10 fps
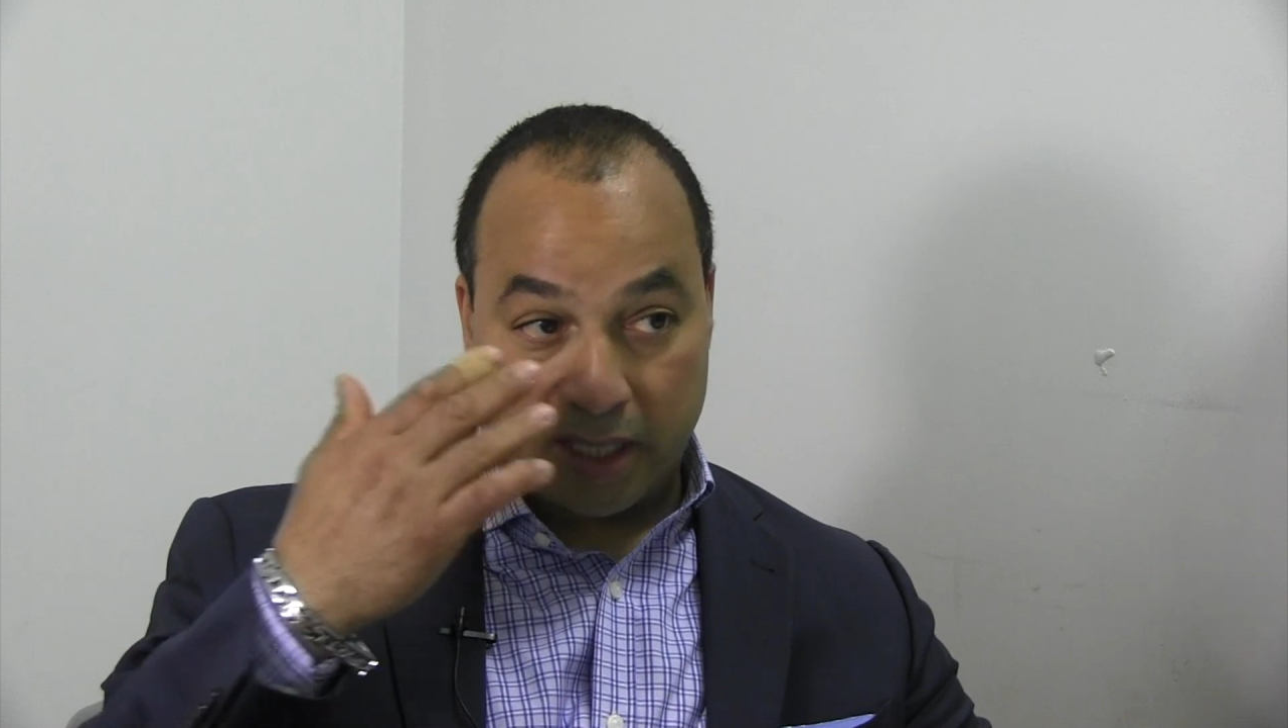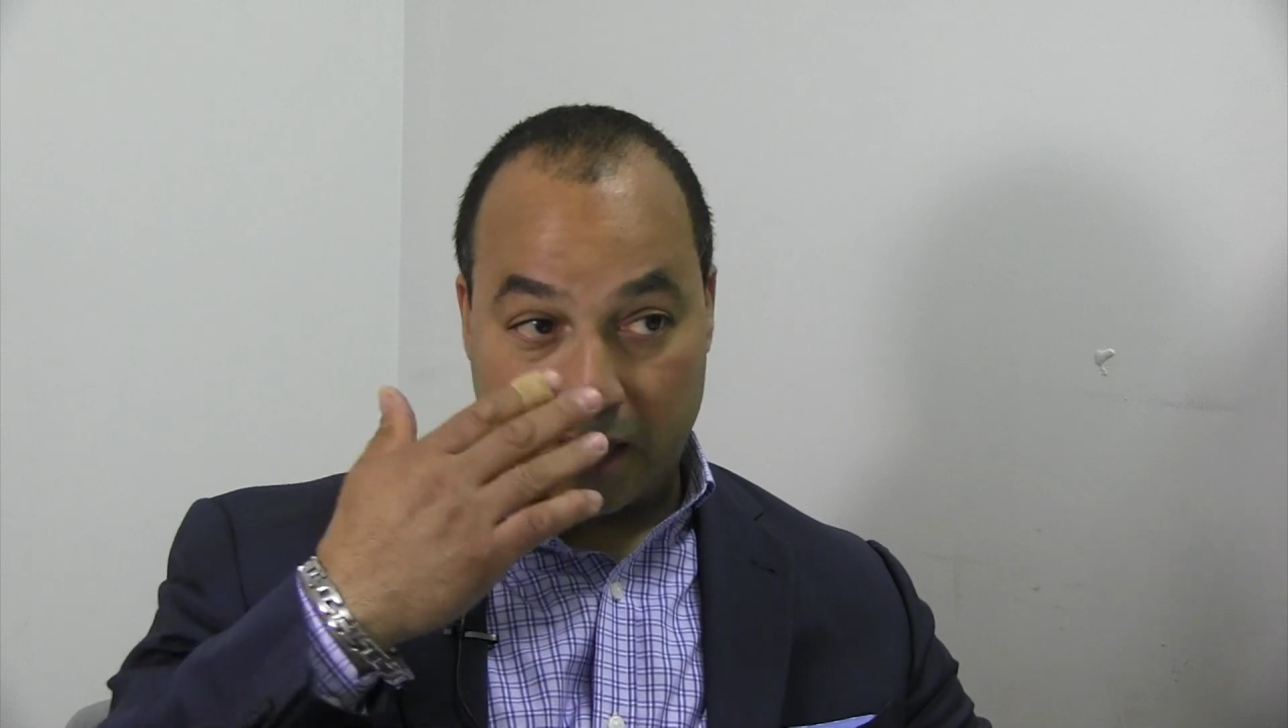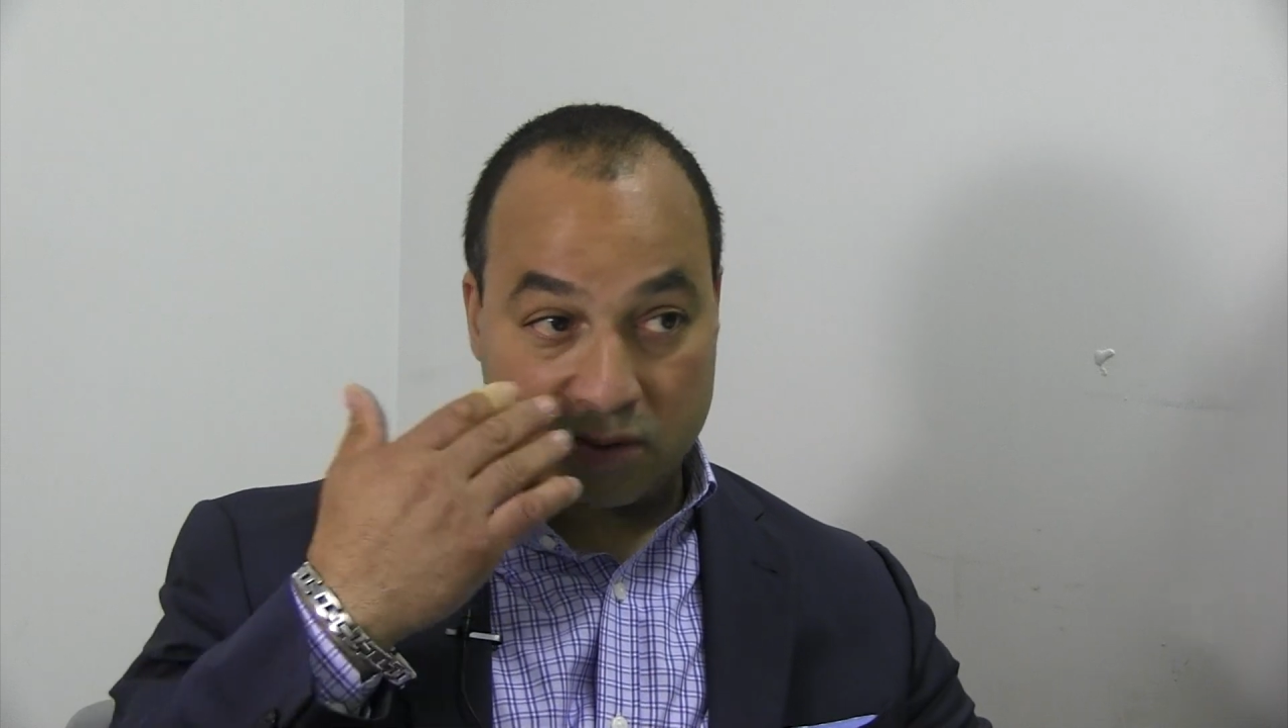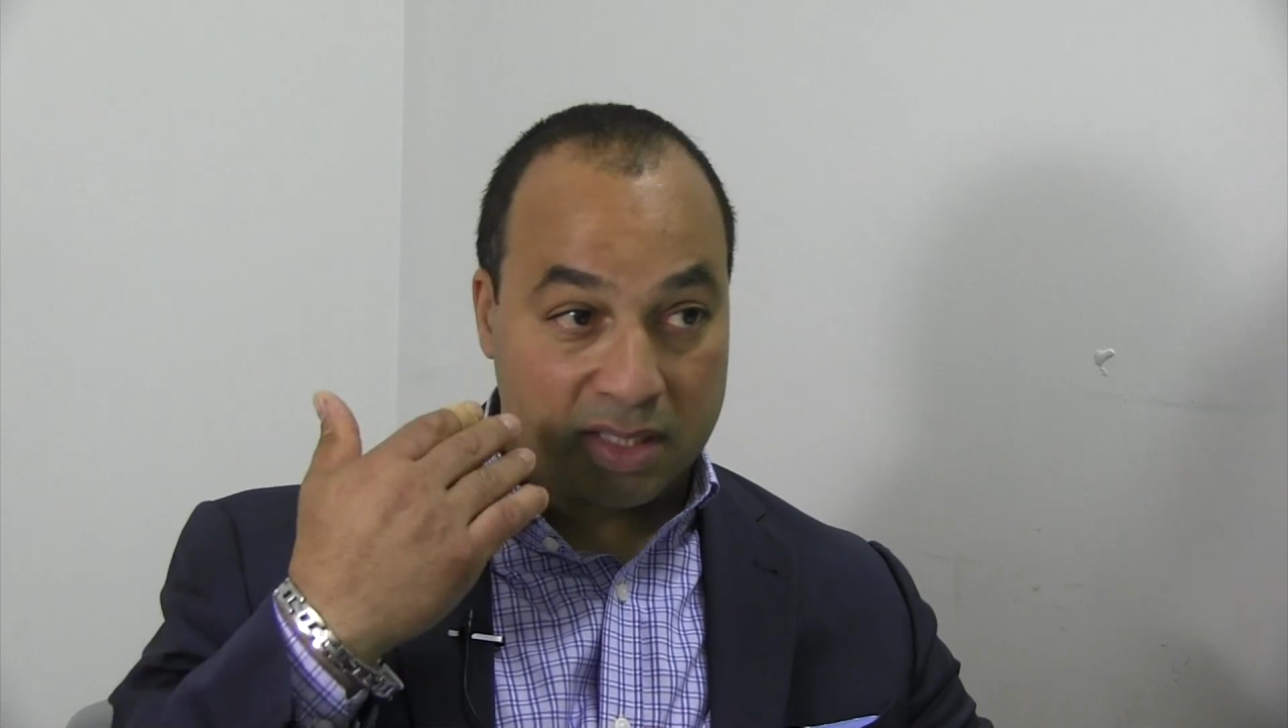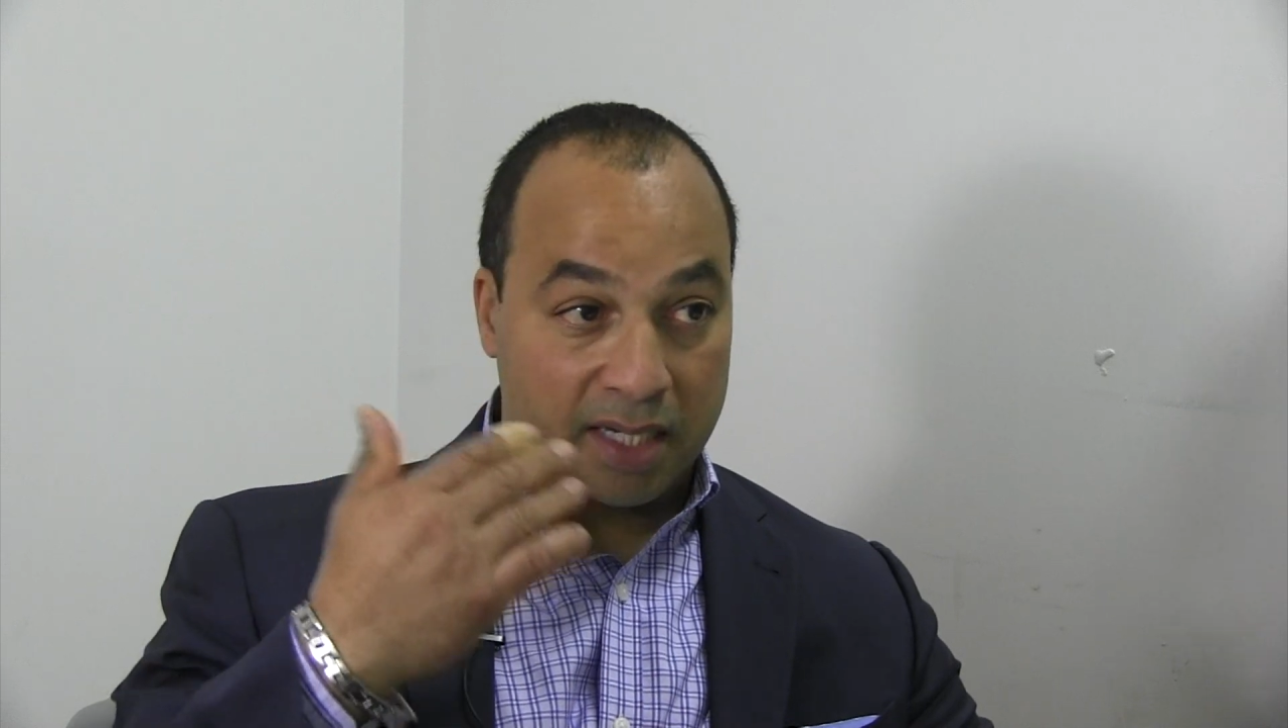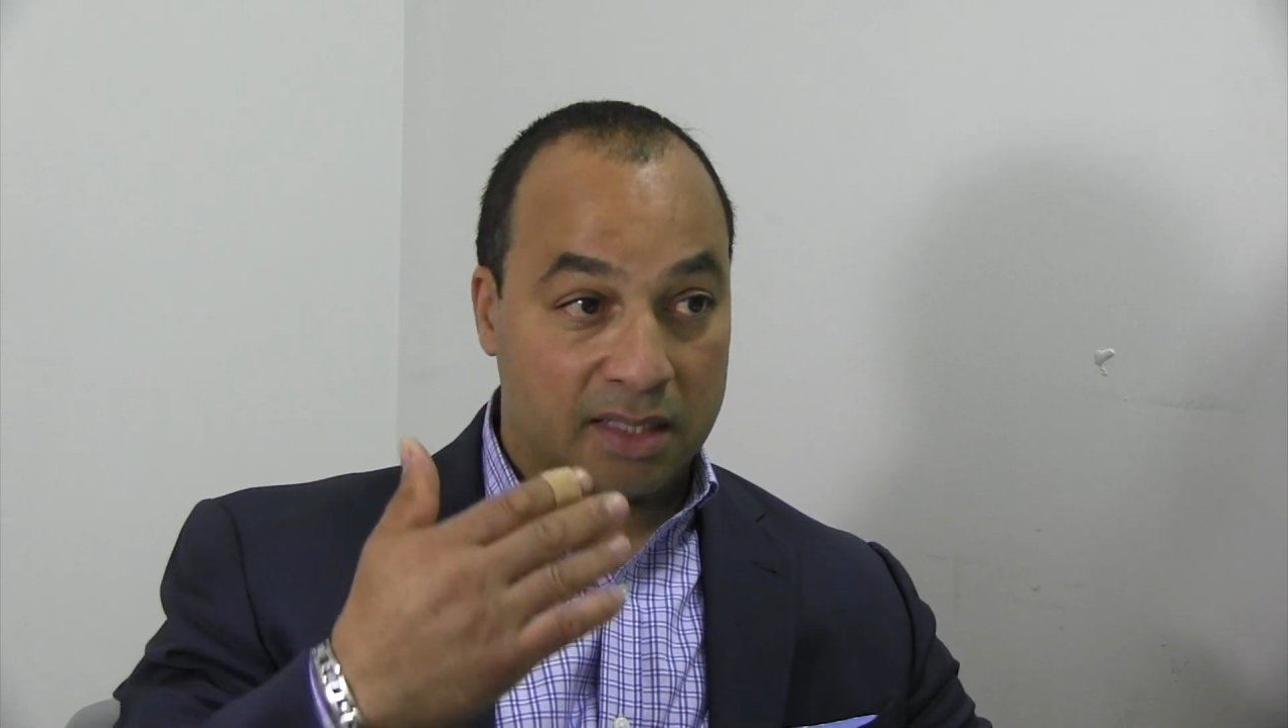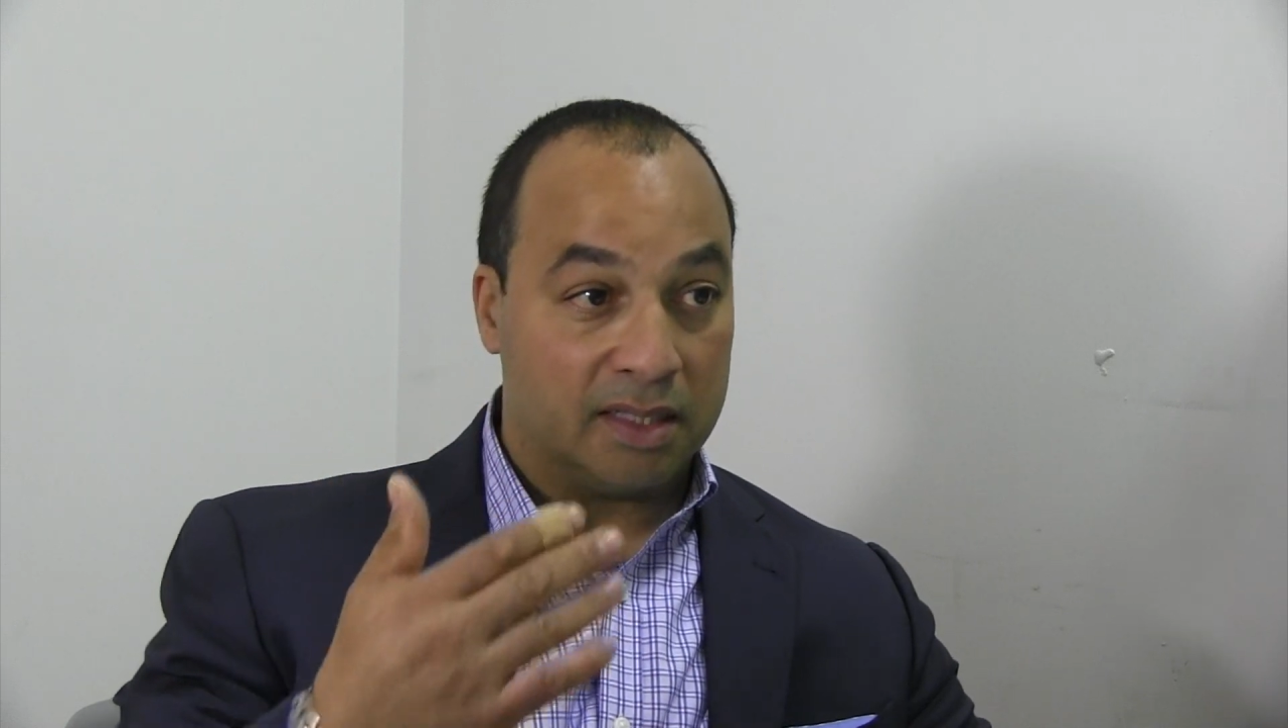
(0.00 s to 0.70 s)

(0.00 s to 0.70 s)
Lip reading: and outside